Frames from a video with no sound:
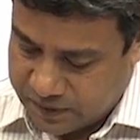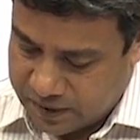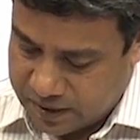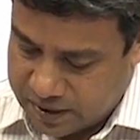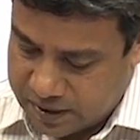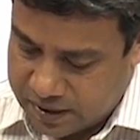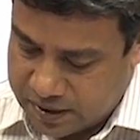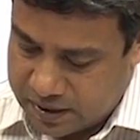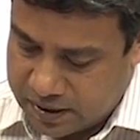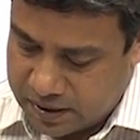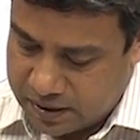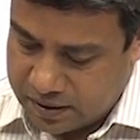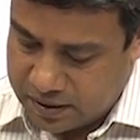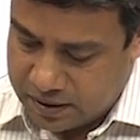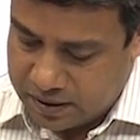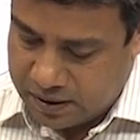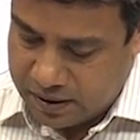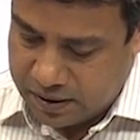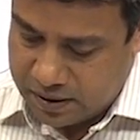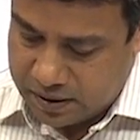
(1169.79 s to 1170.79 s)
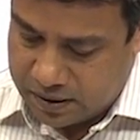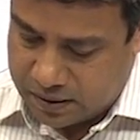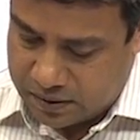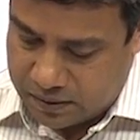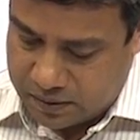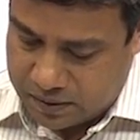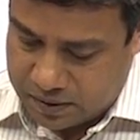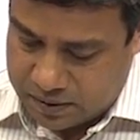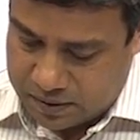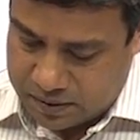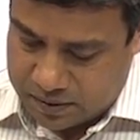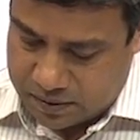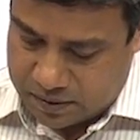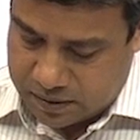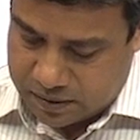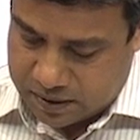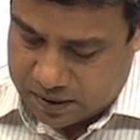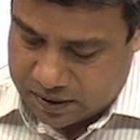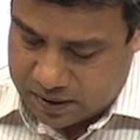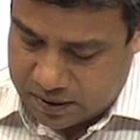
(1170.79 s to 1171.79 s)
okay, I take the d out,
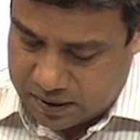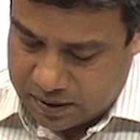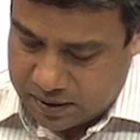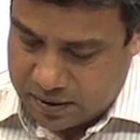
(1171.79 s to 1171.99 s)
okay,